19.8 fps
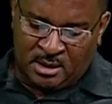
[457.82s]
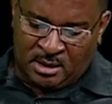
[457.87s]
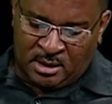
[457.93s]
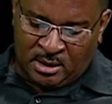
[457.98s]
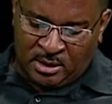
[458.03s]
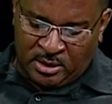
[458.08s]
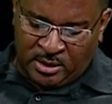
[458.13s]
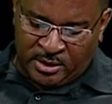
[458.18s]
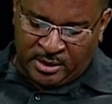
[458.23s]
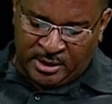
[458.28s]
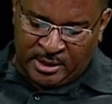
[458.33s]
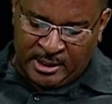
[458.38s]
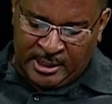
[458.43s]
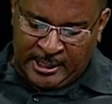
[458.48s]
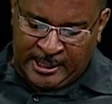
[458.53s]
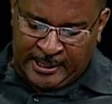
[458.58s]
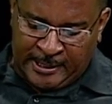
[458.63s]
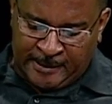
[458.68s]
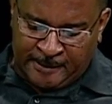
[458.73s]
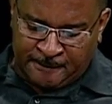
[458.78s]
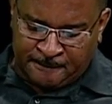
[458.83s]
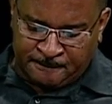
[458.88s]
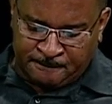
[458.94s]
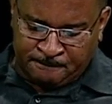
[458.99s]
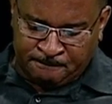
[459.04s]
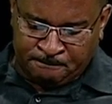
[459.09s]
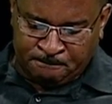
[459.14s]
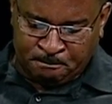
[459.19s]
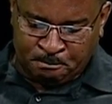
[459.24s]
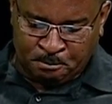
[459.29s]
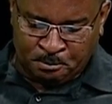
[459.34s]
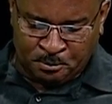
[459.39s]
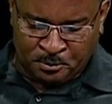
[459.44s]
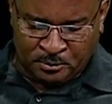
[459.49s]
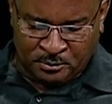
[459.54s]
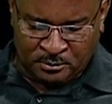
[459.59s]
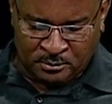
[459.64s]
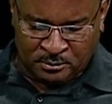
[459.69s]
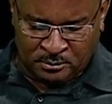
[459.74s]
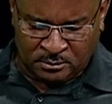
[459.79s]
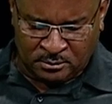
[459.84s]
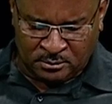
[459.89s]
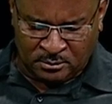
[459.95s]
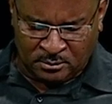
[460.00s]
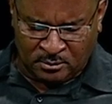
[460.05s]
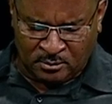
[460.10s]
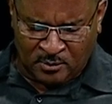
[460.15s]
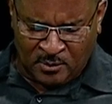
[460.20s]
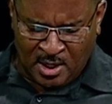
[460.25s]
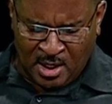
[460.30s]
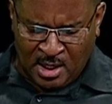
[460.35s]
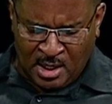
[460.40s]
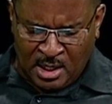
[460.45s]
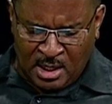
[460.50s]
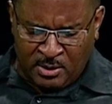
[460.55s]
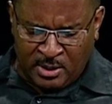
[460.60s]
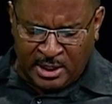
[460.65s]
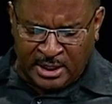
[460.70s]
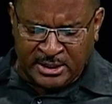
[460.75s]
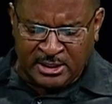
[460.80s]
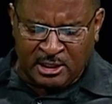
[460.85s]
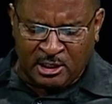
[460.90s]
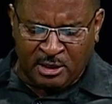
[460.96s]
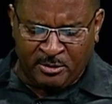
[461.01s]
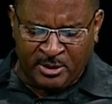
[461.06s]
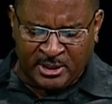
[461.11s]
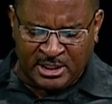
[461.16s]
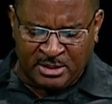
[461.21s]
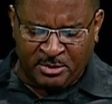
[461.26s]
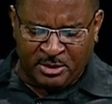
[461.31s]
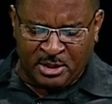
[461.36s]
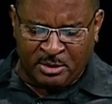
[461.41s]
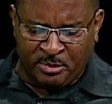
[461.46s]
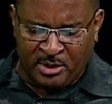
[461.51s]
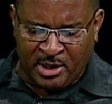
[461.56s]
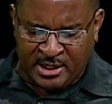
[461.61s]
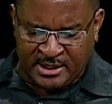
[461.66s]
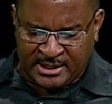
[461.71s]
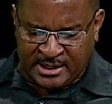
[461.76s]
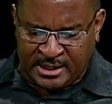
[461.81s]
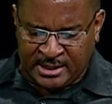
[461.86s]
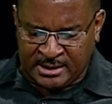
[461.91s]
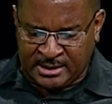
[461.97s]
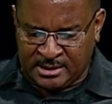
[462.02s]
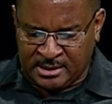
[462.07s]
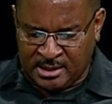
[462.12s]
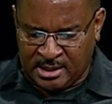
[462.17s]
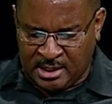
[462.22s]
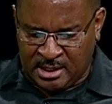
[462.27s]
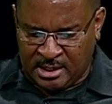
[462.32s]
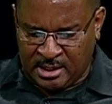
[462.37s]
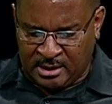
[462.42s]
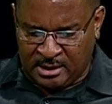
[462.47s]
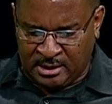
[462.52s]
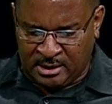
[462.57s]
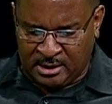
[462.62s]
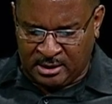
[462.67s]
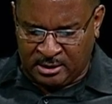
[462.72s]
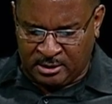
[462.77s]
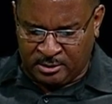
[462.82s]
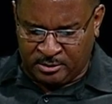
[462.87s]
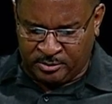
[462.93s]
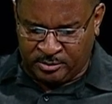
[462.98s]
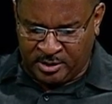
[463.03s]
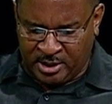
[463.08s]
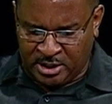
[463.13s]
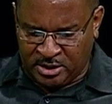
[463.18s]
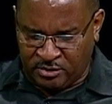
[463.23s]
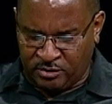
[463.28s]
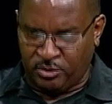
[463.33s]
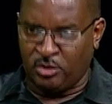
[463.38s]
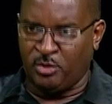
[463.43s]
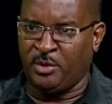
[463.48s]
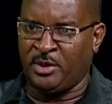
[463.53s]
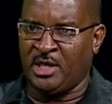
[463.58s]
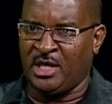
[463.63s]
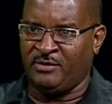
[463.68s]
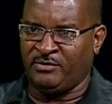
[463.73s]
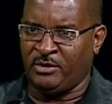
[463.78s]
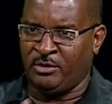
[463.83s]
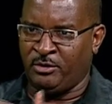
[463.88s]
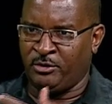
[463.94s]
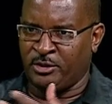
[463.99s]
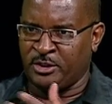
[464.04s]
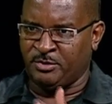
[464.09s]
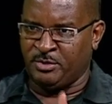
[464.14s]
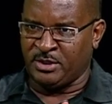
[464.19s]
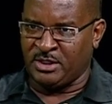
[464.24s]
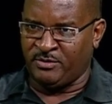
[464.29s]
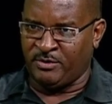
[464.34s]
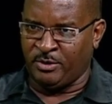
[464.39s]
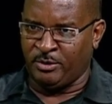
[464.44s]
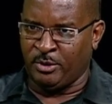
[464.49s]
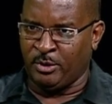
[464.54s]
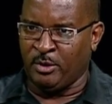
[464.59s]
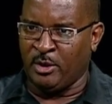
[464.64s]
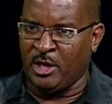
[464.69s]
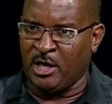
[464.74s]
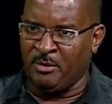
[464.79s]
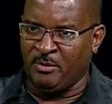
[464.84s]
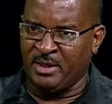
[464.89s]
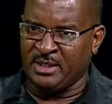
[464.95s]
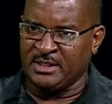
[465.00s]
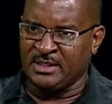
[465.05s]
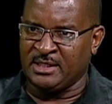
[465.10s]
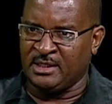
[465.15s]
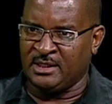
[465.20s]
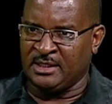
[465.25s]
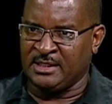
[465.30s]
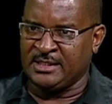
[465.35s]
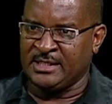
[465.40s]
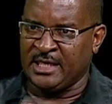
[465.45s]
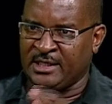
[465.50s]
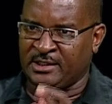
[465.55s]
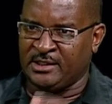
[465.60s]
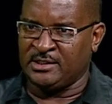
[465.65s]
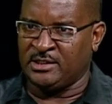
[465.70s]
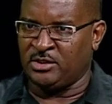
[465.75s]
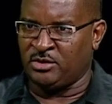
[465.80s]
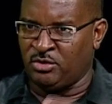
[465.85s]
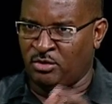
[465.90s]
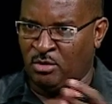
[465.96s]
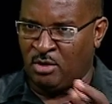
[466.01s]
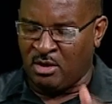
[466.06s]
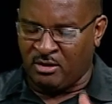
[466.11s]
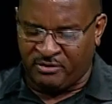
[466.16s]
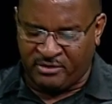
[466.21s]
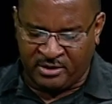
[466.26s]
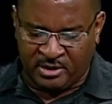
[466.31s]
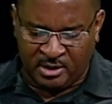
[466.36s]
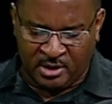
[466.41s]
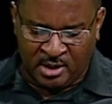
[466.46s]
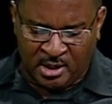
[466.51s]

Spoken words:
good. I want to talk a bit about the process, and each of you would have your own specific requirements and the sectors that you offer.